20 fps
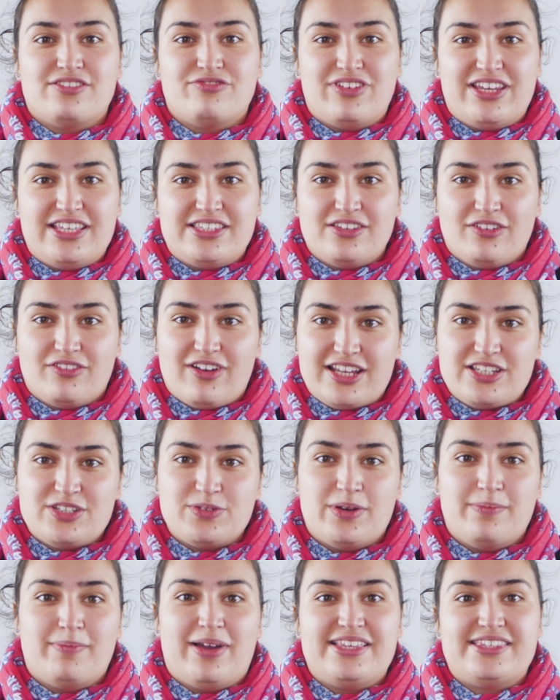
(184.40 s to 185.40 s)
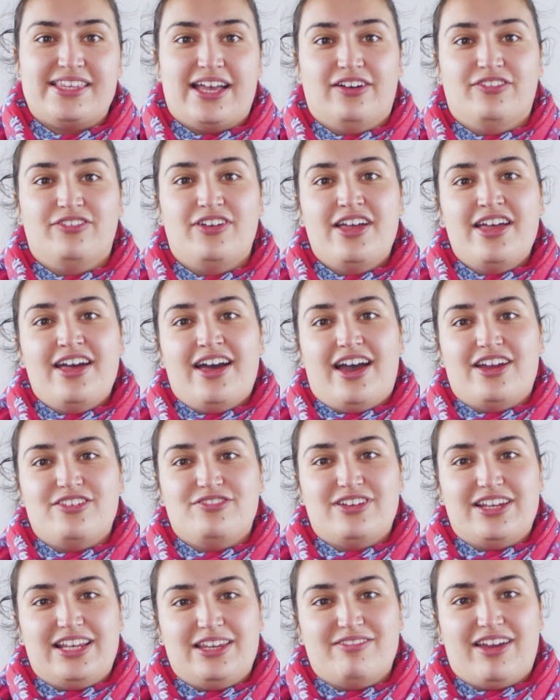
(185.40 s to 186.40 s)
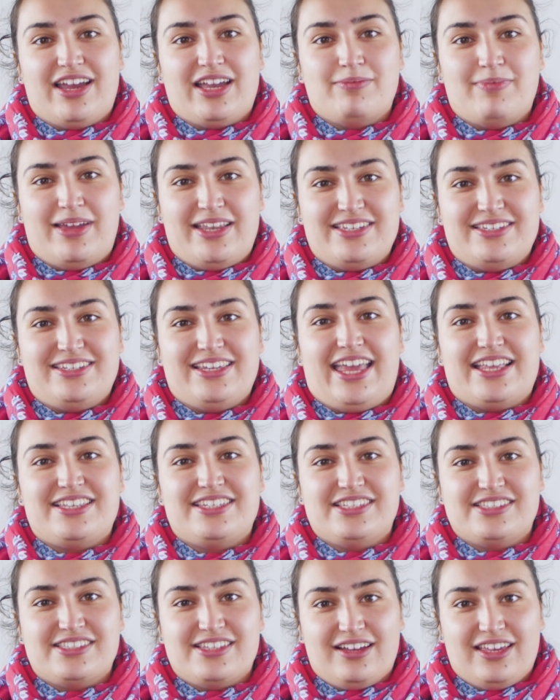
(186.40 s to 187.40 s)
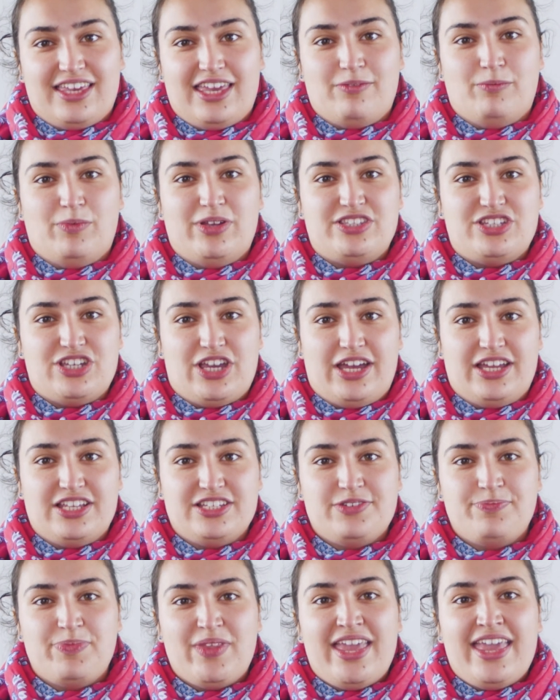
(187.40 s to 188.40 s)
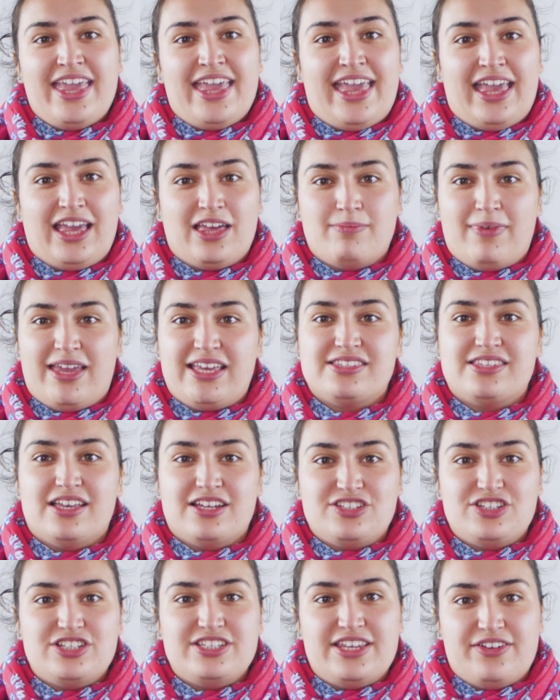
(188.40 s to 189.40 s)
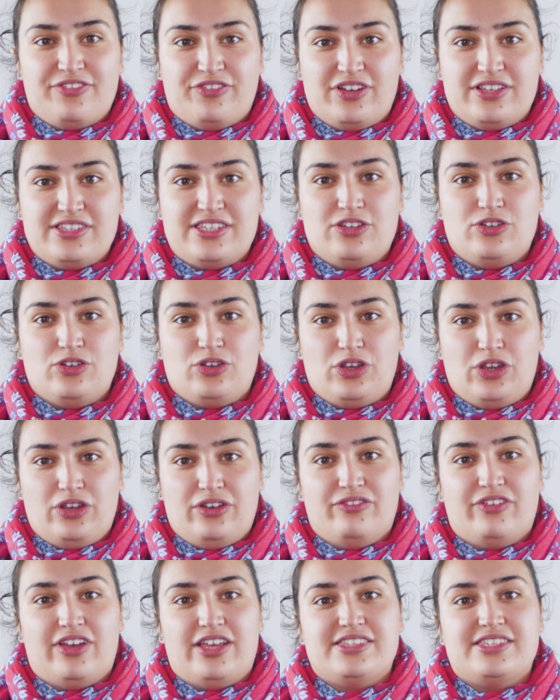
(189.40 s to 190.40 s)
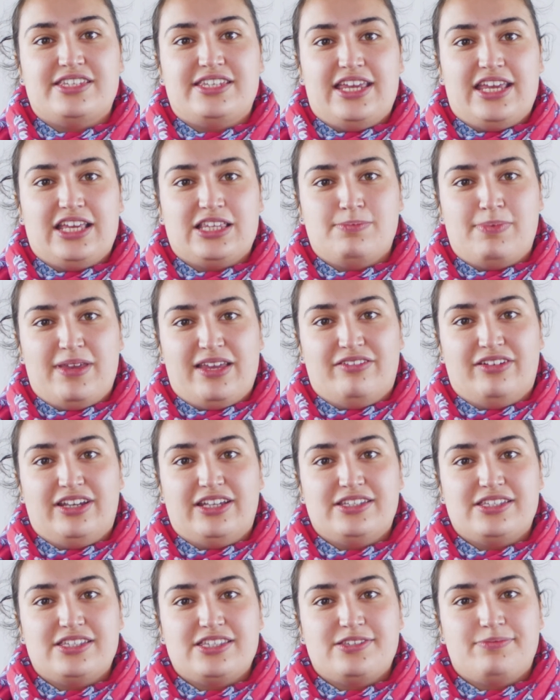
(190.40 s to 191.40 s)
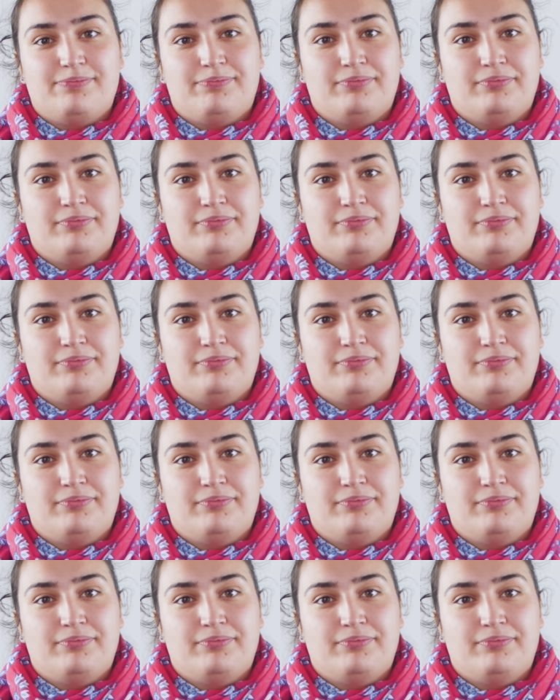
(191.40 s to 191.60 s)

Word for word: a recent graduate myself, I'd really recommend getting stuck in with church. It can make such a difference in your university experience.